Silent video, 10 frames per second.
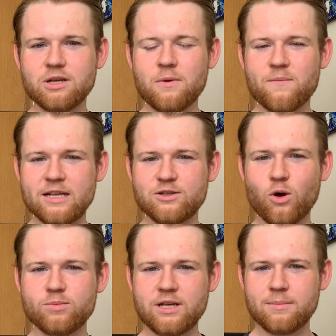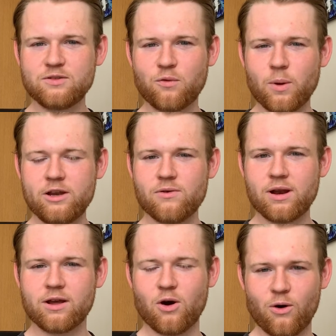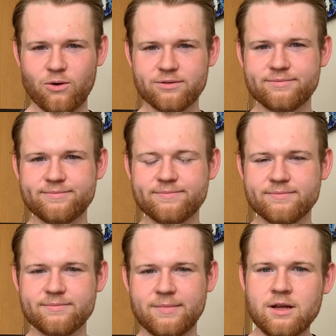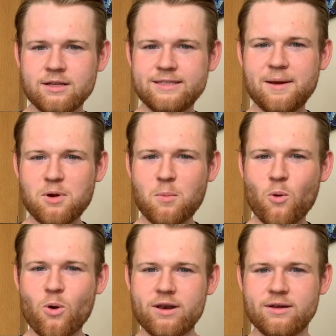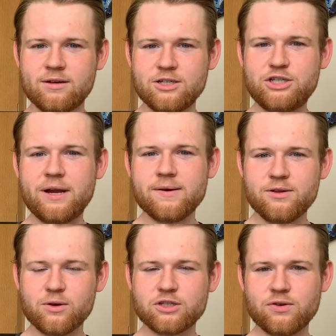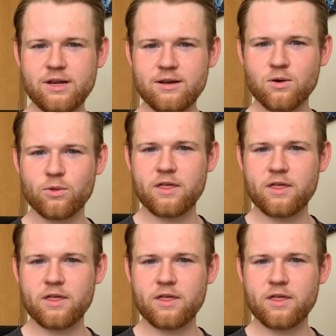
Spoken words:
some of my top tips for when you're in a call. Tip number 1, sharing your screen with